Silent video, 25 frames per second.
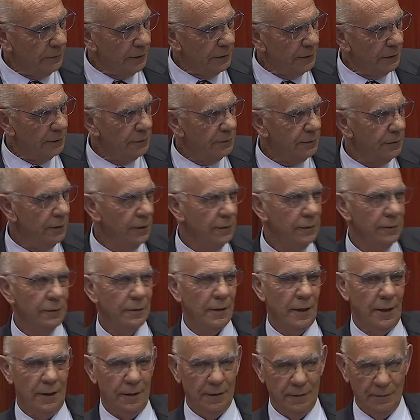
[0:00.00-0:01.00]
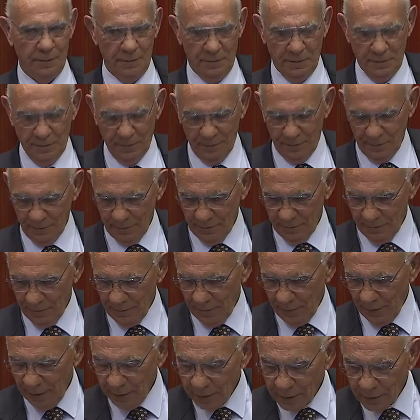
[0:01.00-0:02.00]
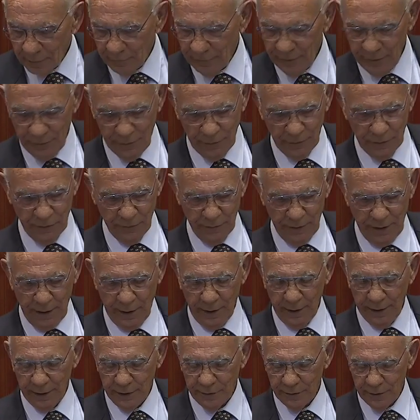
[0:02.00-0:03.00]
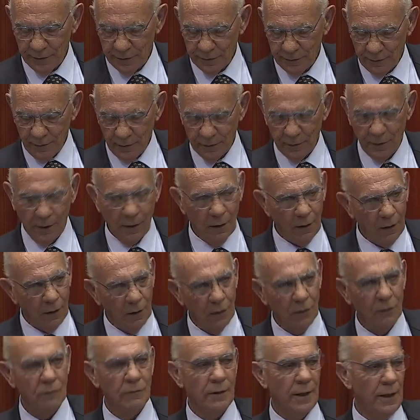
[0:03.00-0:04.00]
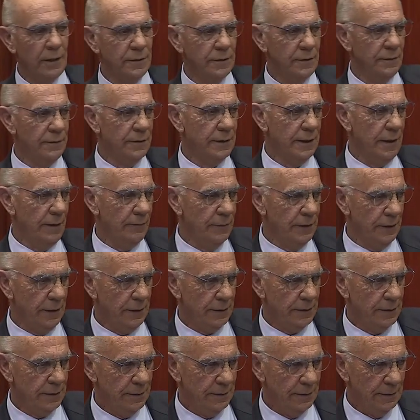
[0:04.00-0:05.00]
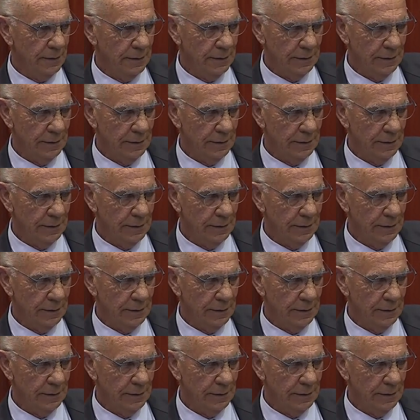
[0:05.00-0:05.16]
we continue to help, individuals with electorates on a whole range of subjects.